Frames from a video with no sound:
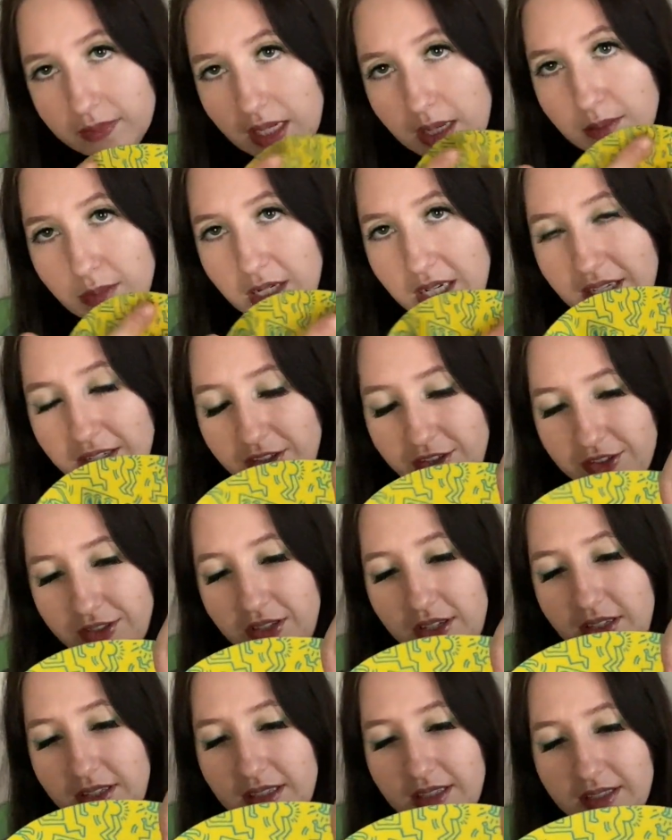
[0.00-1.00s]
And I just
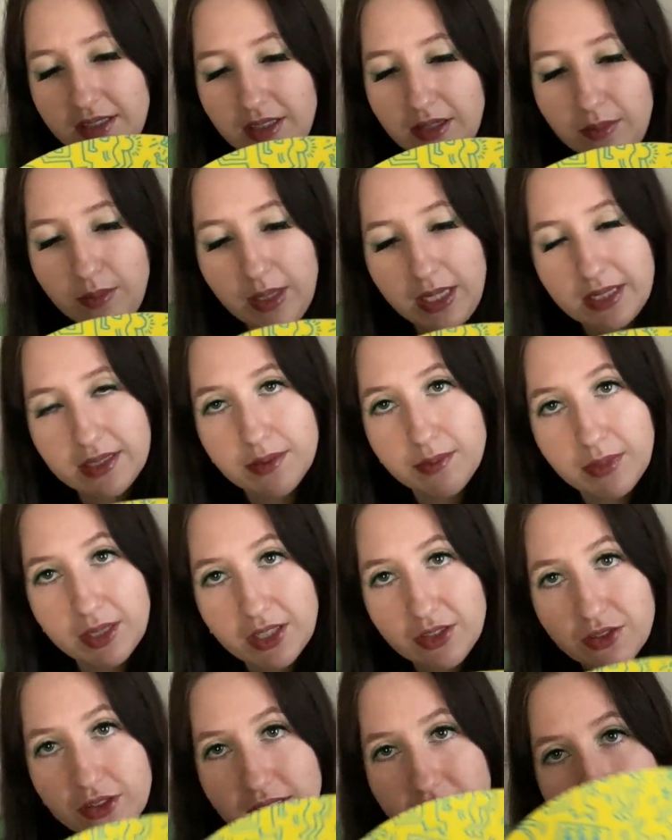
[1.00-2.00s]
thought this could make some
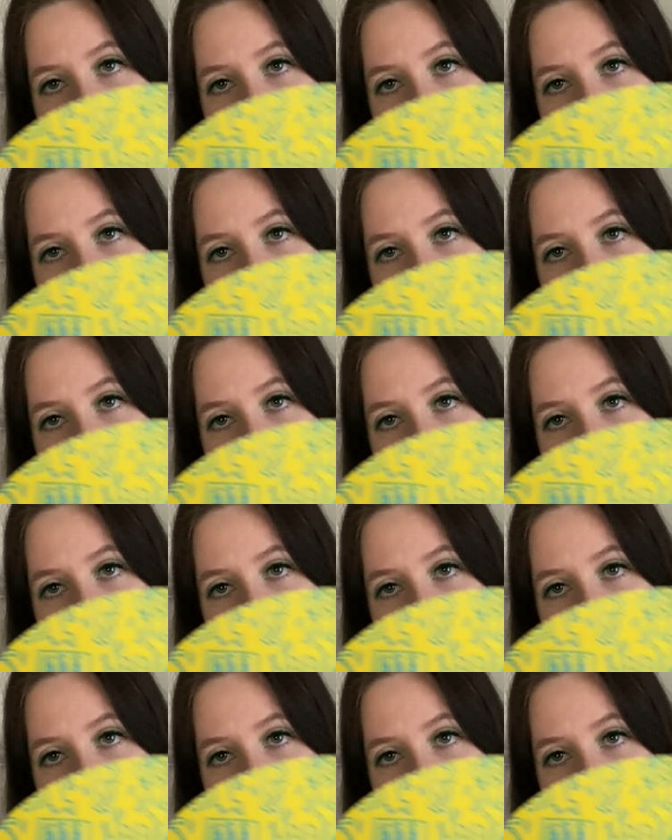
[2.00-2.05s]
interesting